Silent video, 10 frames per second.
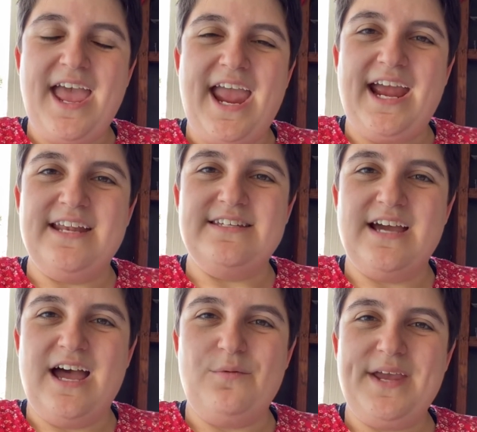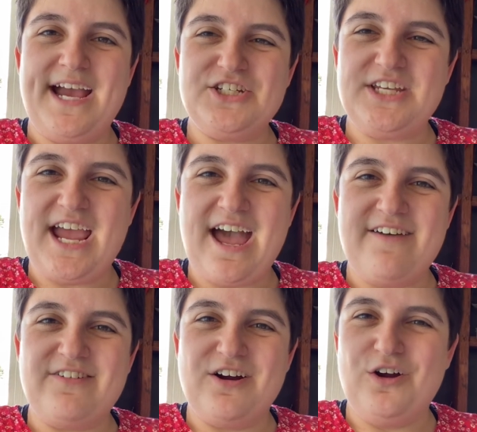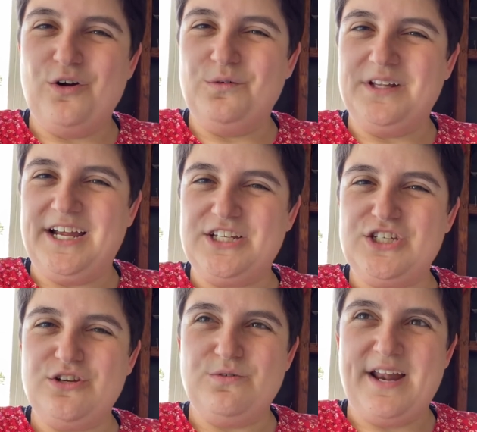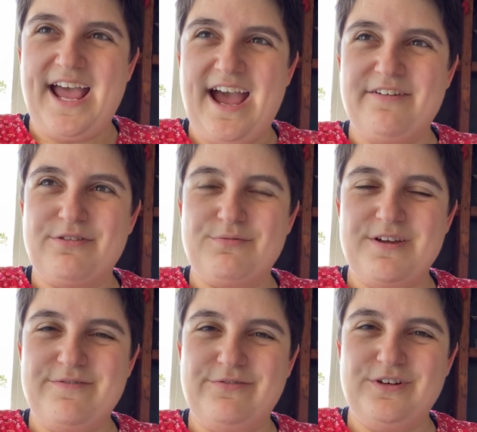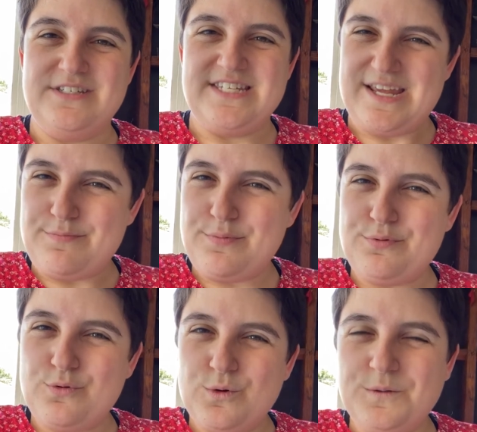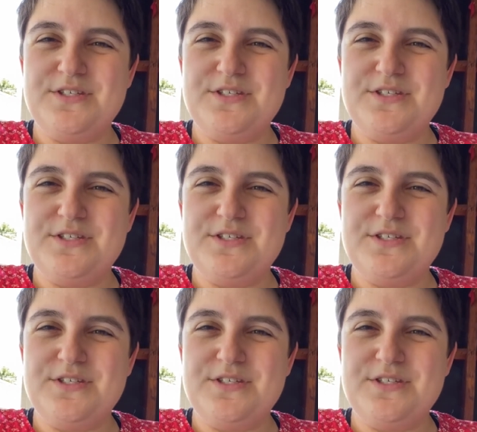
And uh, we actually have our own like two and a half, three foot deep pool.